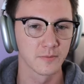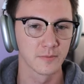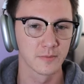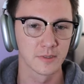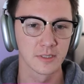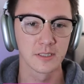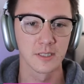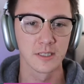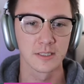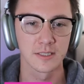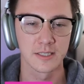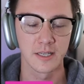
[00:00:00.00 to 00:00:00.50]

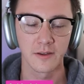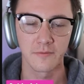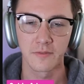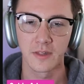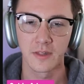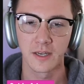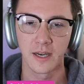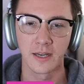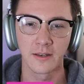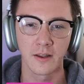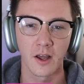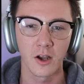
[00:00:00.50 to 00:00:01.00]
the stuff that I
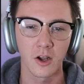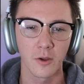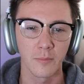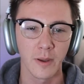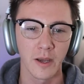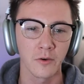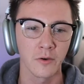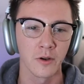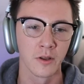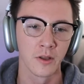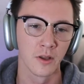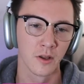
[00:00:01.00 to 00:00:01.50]
talk about,
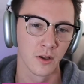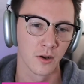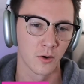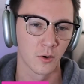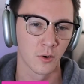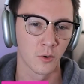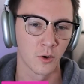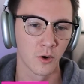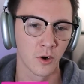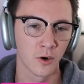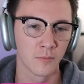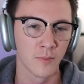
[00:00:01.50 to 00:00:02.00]

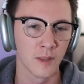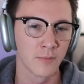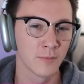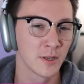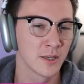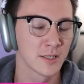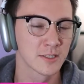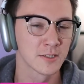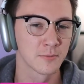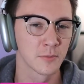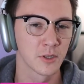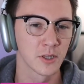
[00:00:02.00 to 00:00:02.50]
or maybe need
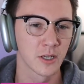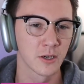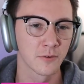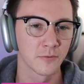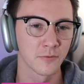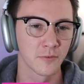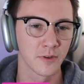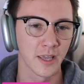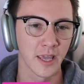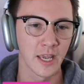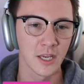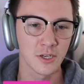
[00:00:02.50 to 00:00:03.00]
some
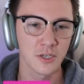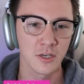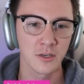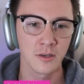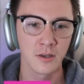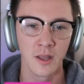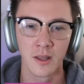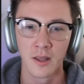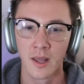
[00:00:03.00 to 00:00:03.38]
clarification,